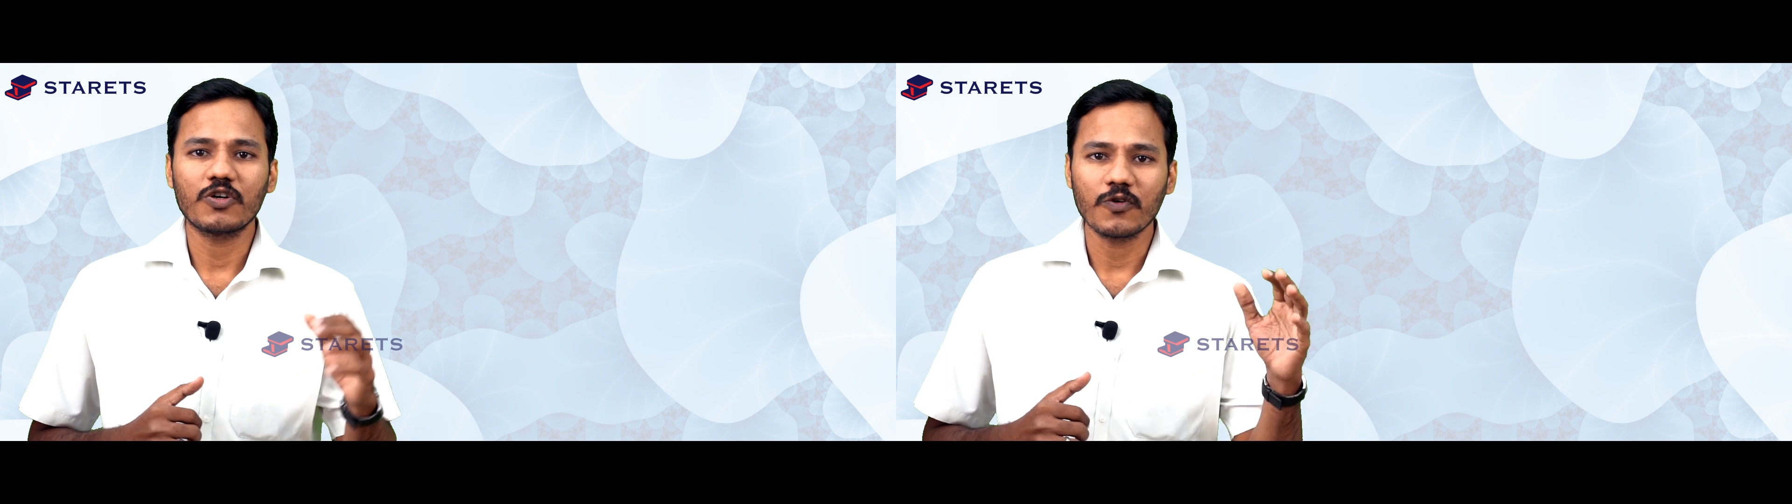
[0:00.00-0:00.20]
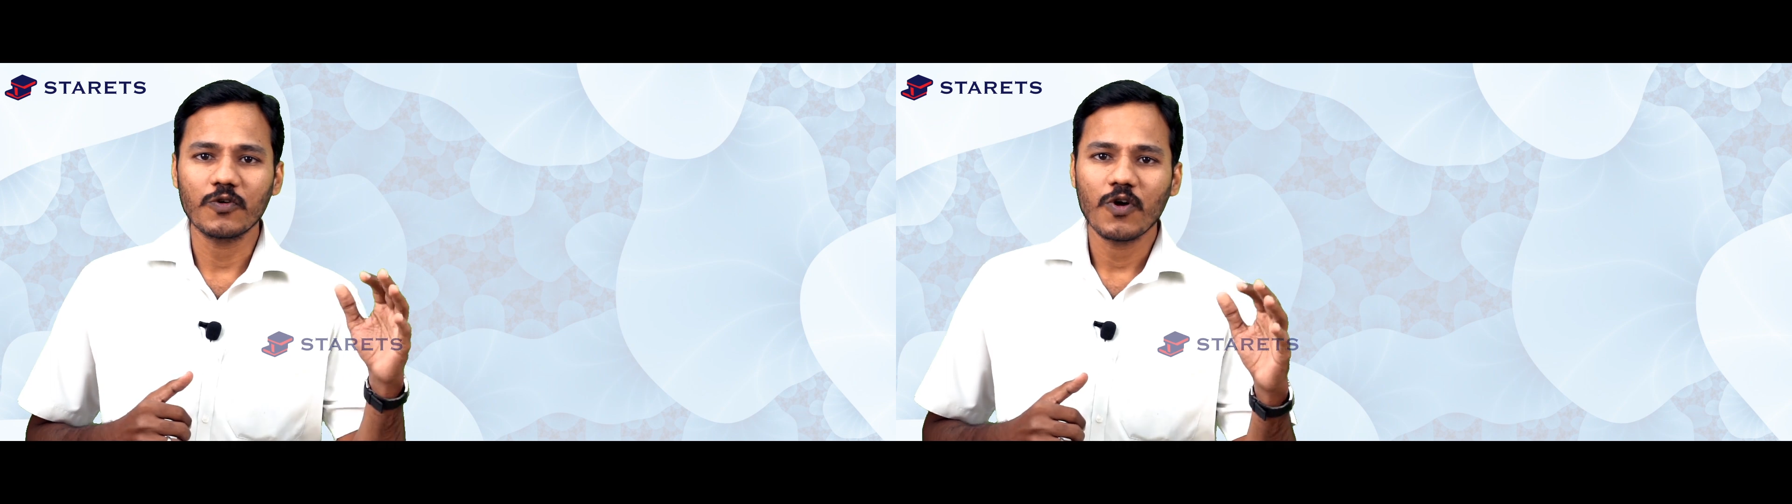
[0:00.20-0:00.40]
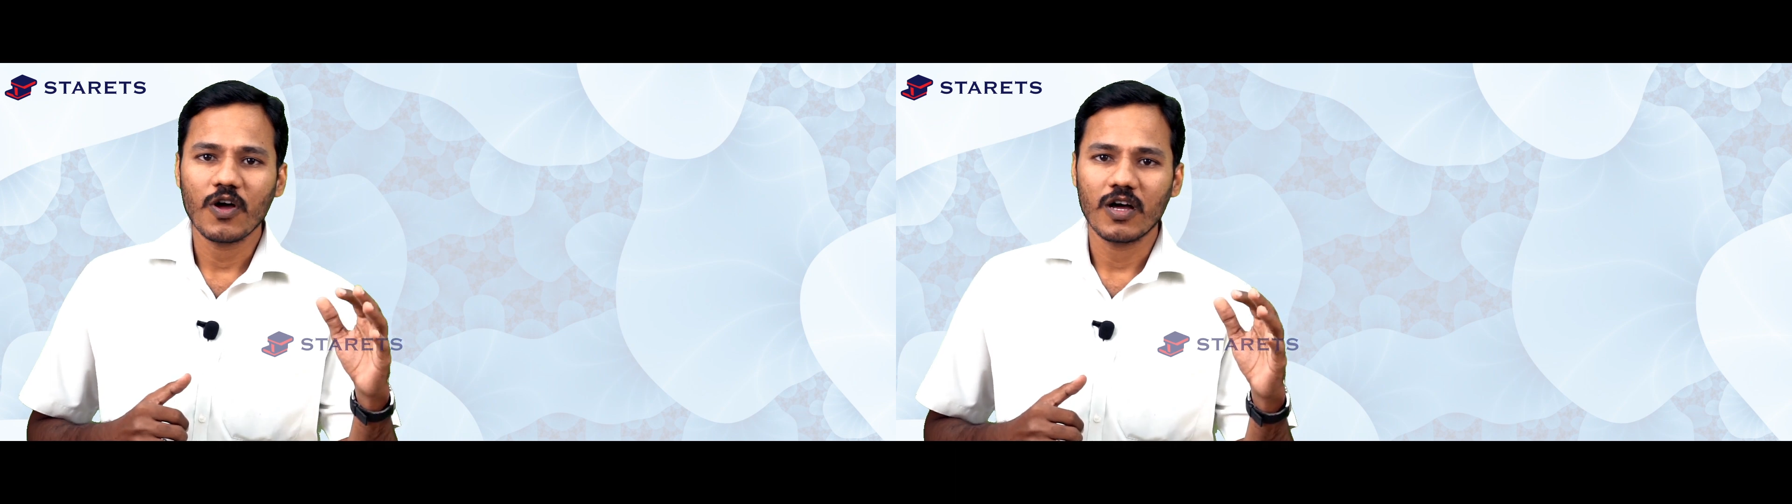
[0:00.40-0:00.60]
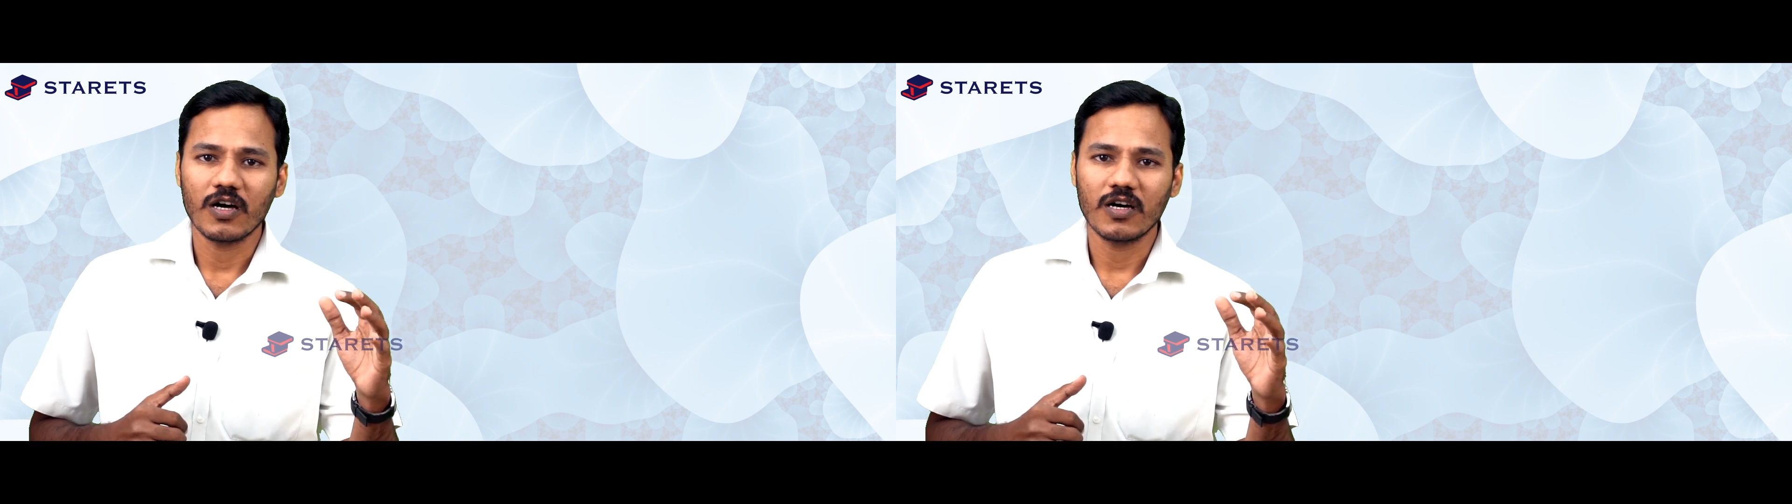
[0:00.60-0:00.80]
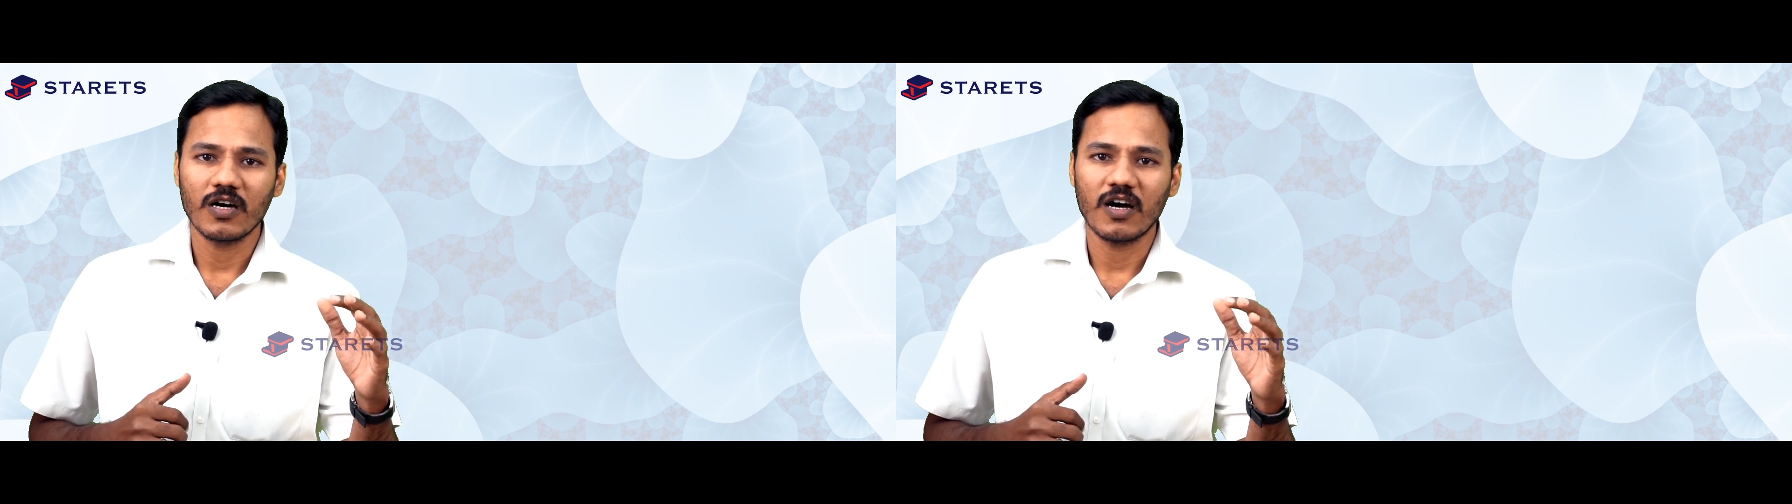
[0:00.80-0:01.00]
to
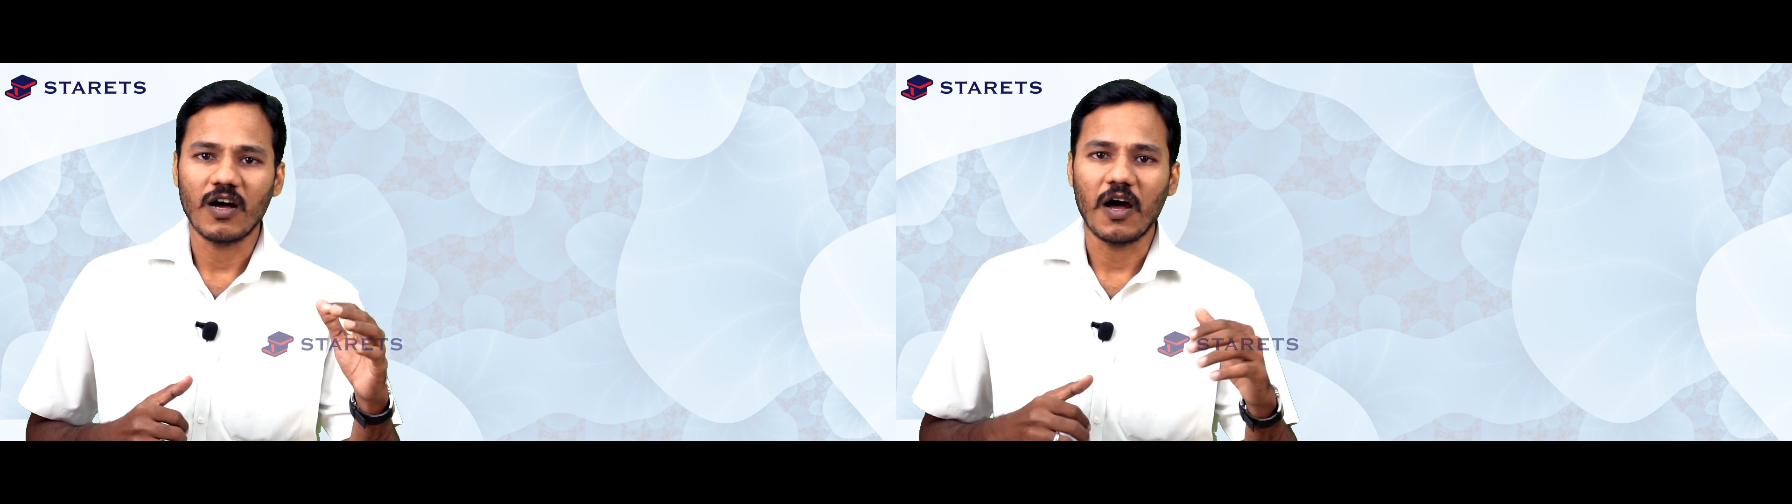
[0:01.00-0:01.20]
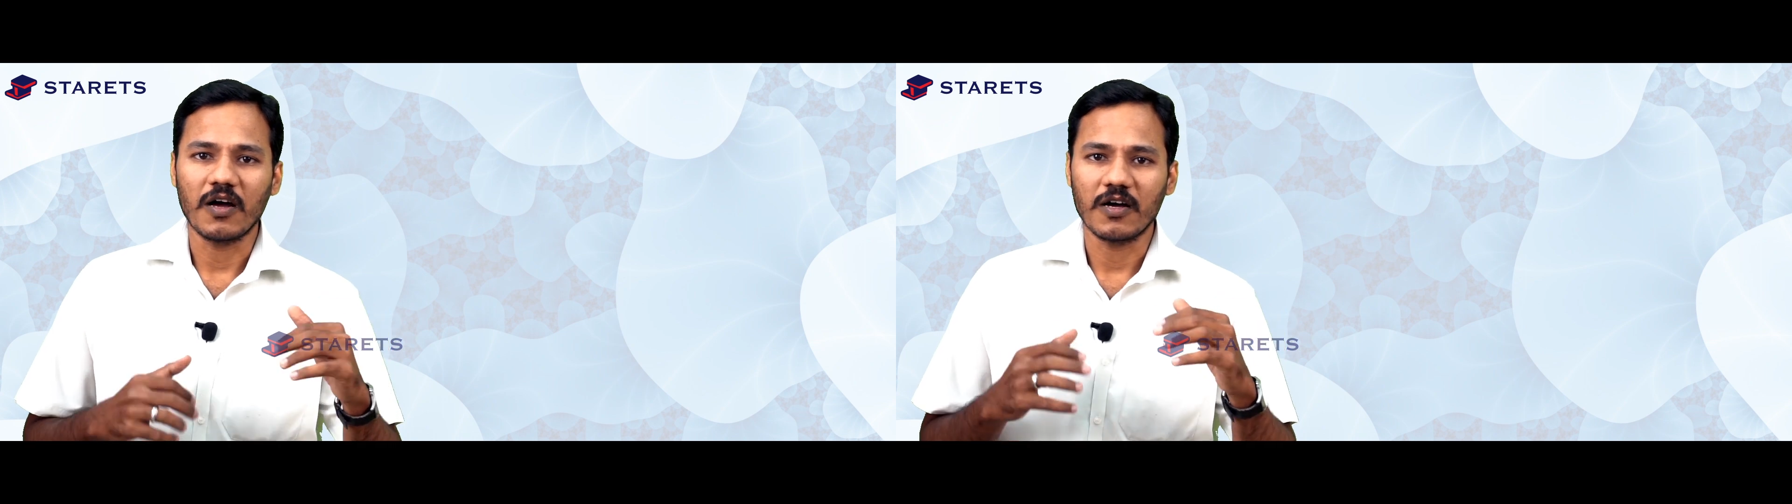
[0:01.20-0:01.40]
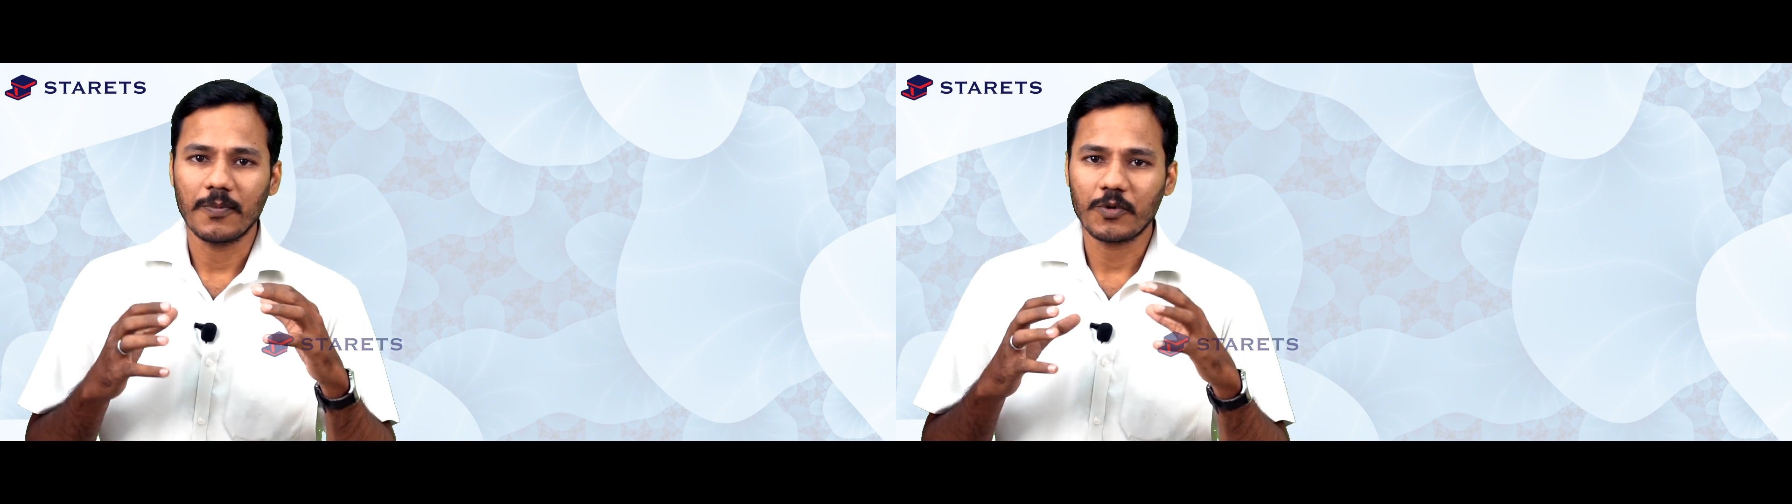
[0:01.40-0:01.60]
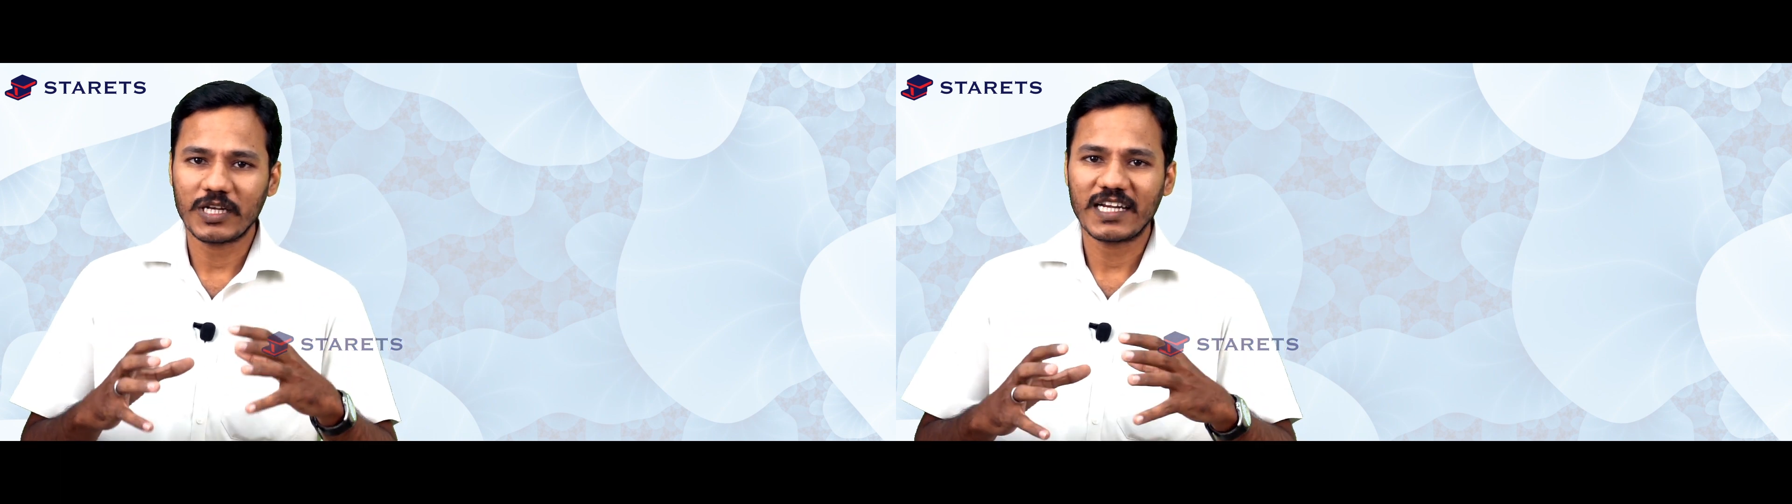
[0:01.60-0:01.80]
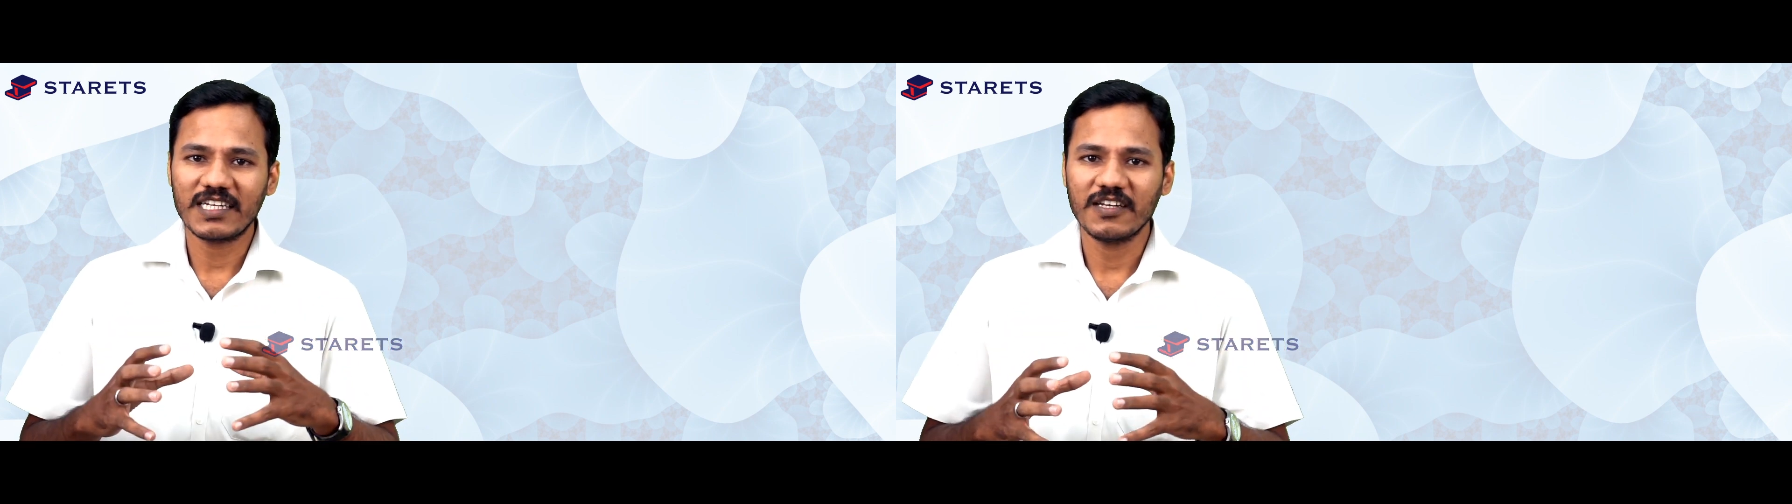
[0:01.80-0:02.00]
protect